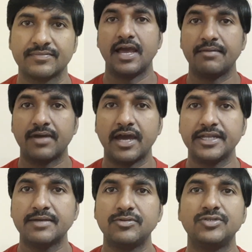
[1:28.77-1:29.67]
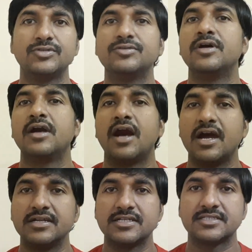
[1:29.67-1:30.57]
I am unable to
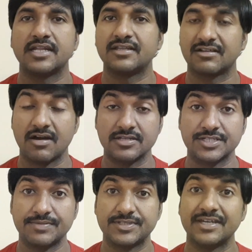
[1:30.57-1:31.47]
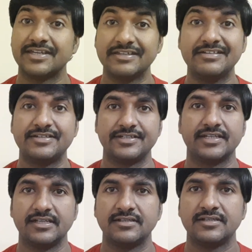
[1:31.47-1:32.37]
understand the concepts in detail.